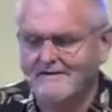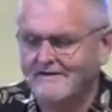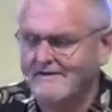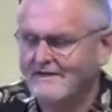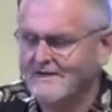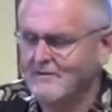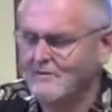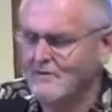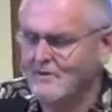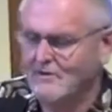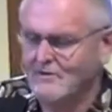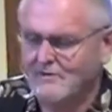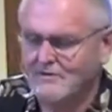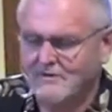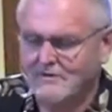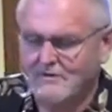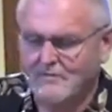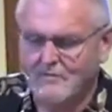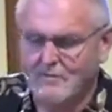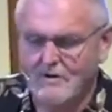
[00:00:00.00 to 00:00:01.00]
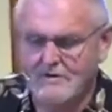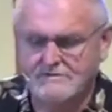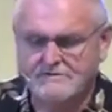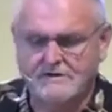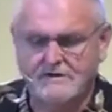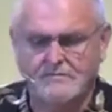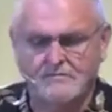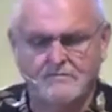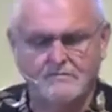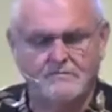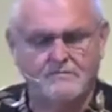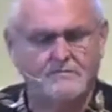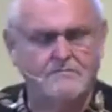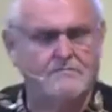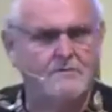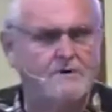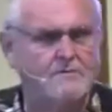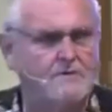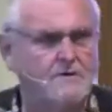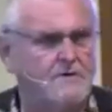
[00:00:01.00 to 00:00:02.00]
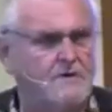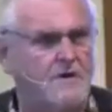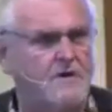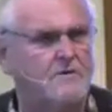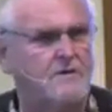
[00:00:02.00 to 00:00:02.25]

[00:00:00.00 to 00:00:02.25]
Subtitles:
weren't the ones that we would call